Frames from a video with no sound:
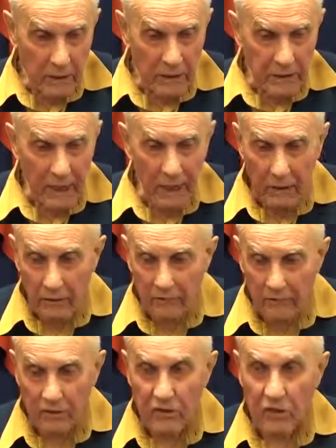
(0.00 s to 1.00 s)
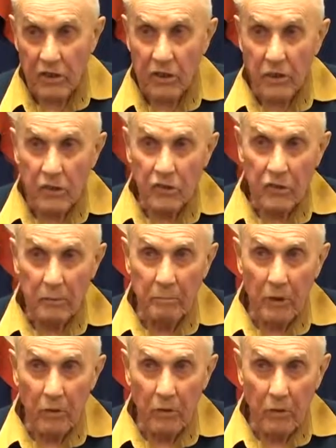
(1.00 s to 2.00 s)
Italian fishing ship
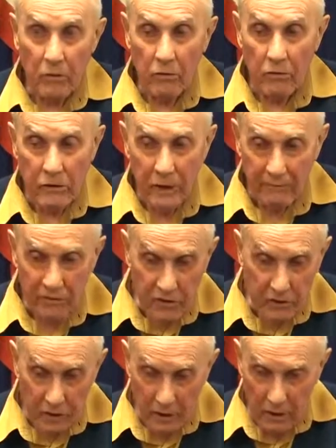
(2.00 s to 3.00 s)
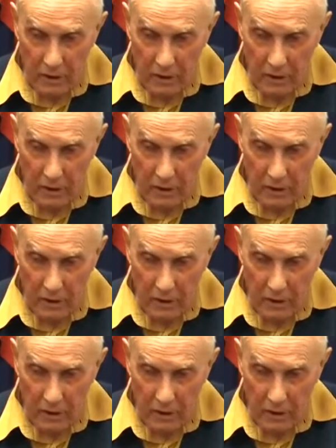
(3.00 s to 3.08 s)
or Yugoslav ship,